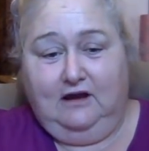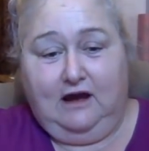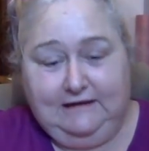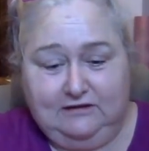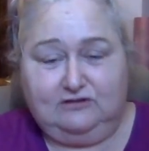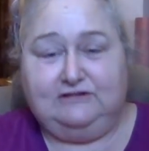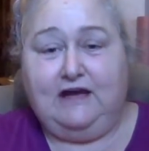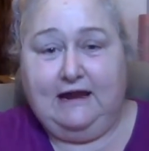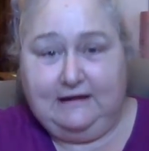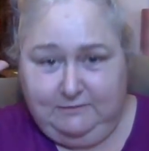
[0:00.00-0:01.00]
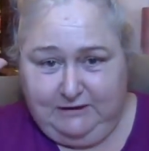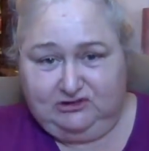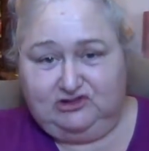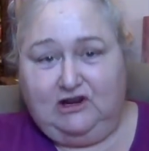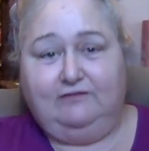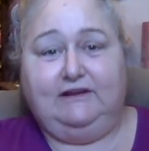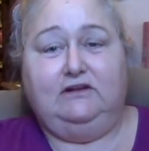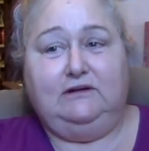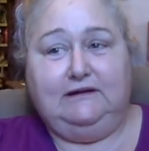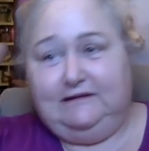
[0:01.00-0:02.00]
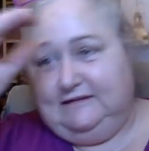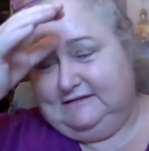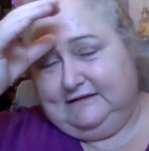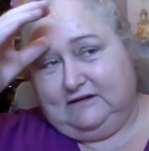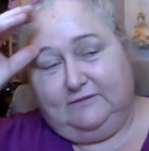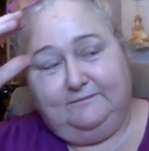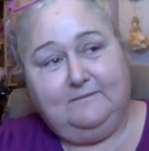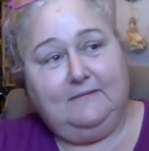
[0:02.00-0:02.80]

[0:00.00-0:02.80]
on either side and a big shelving unit in the center.